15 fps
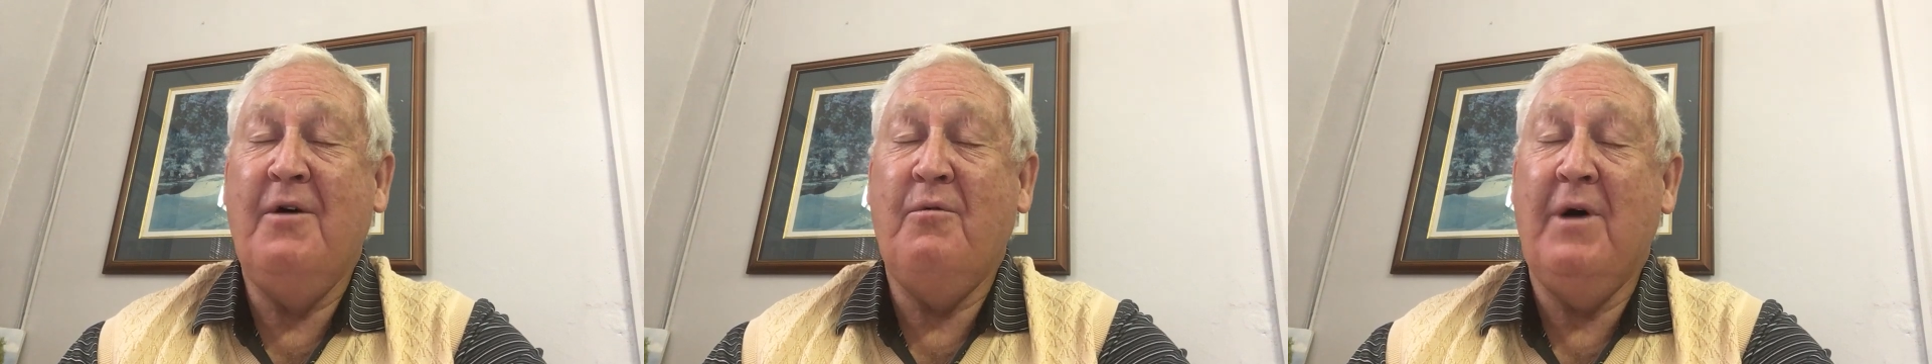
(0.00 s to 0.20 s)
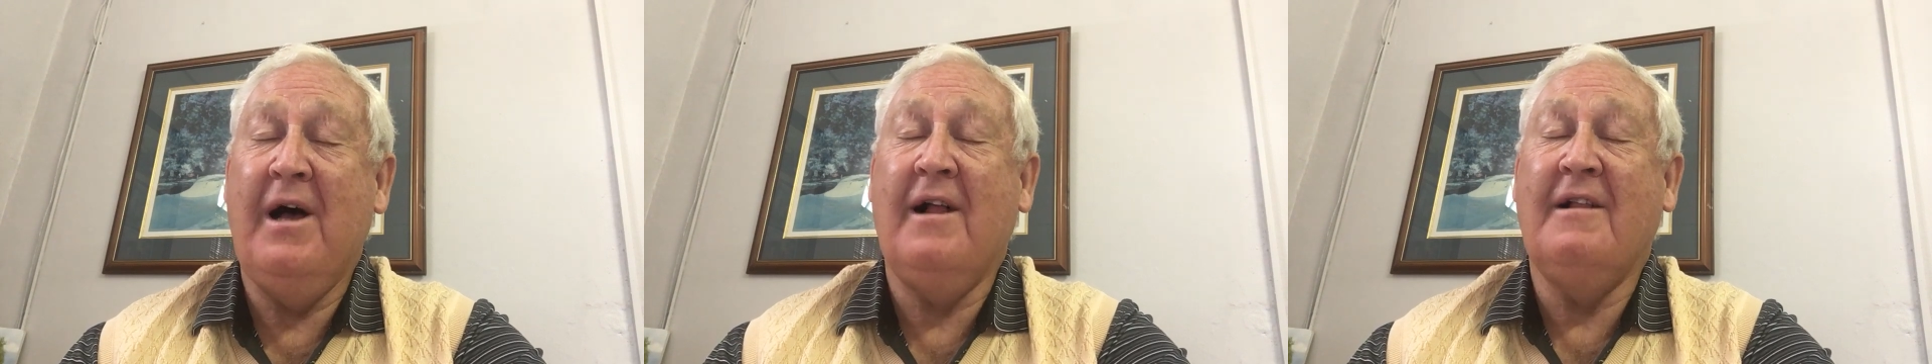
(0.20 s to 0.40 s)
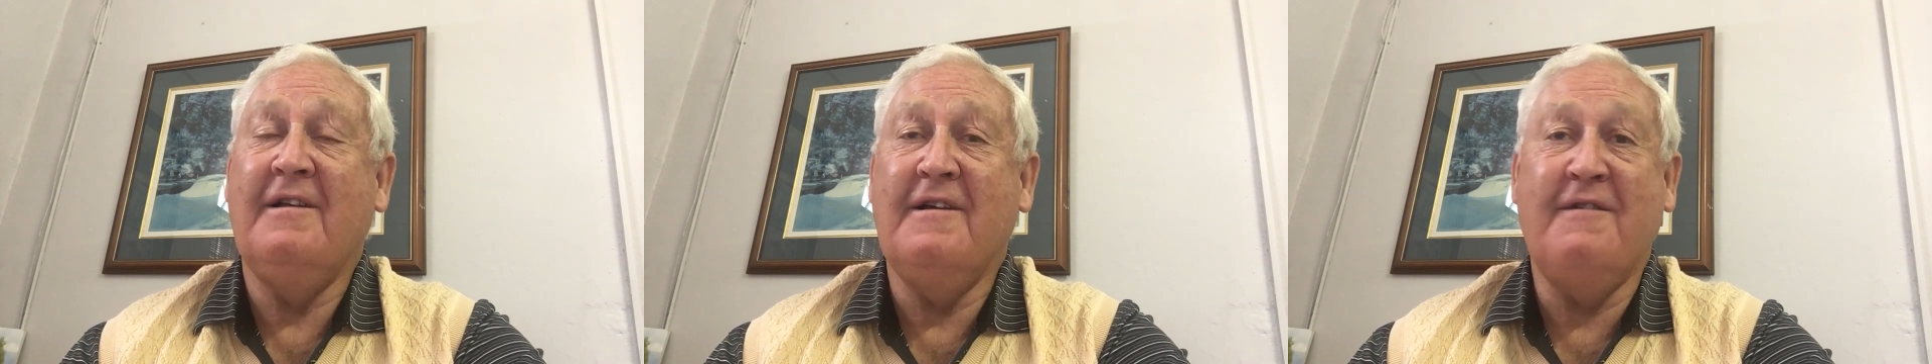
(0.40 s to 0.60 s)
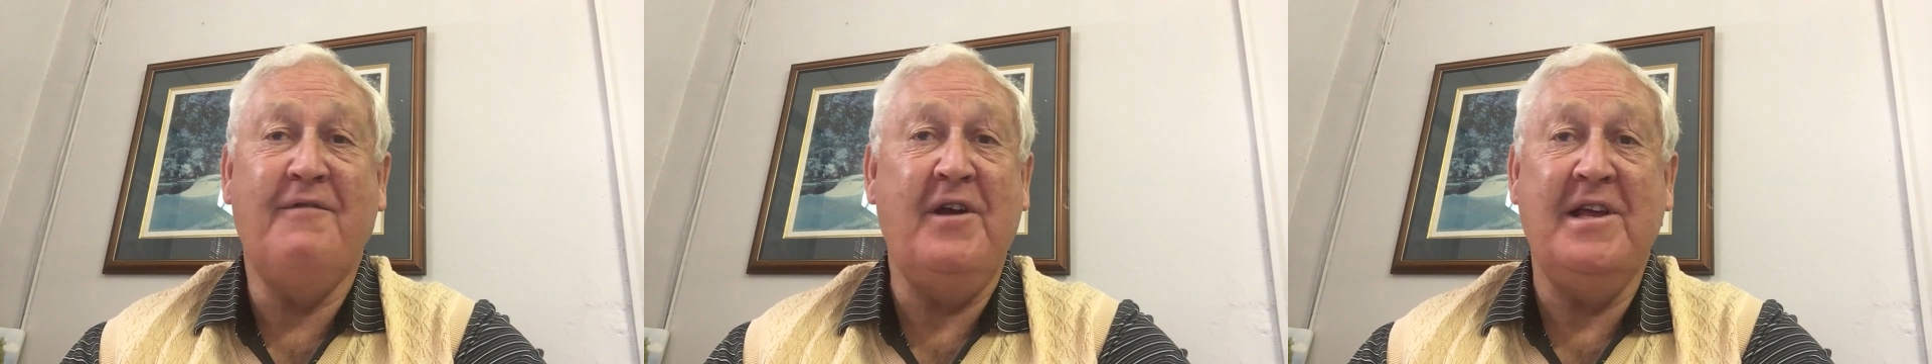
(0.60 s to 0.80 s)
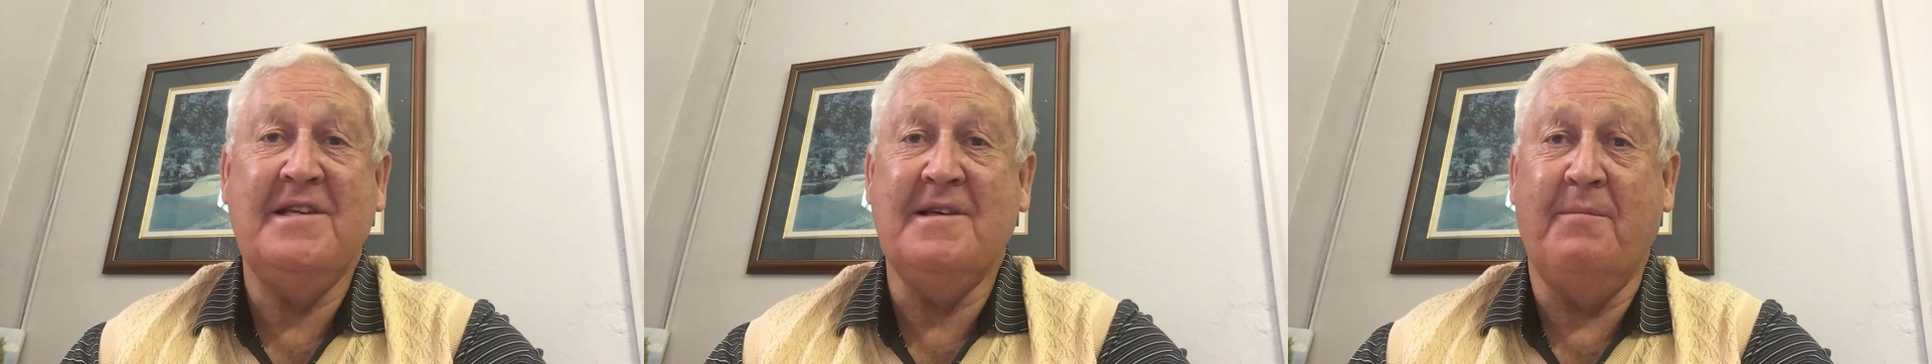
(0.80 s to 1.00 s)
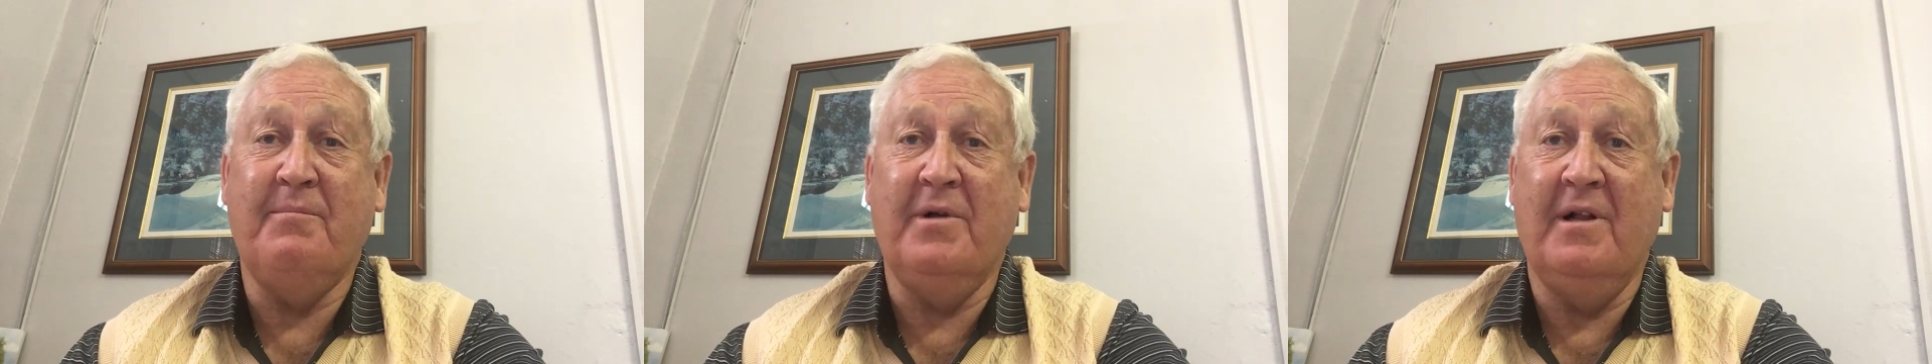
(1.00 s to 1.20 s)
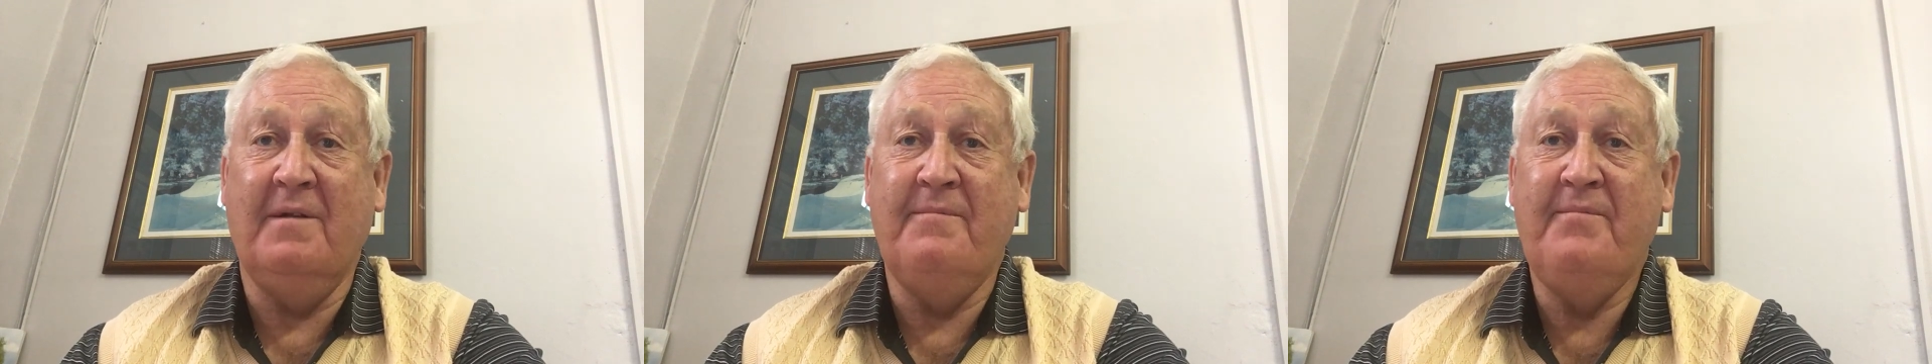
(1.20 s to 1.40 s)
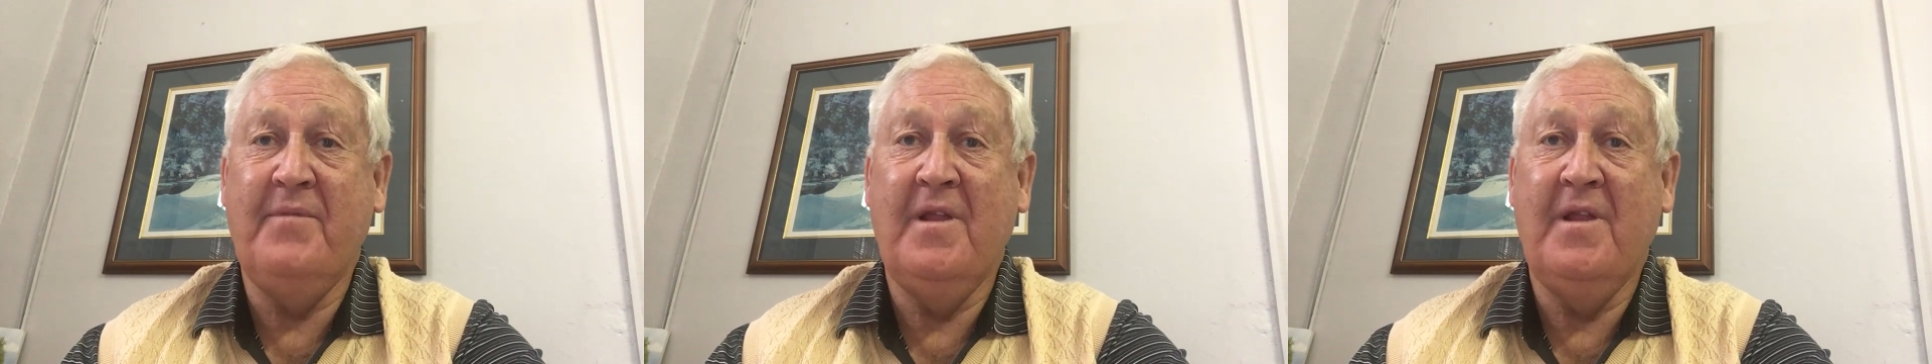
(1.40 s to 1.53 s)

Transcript: Well, it's very simple.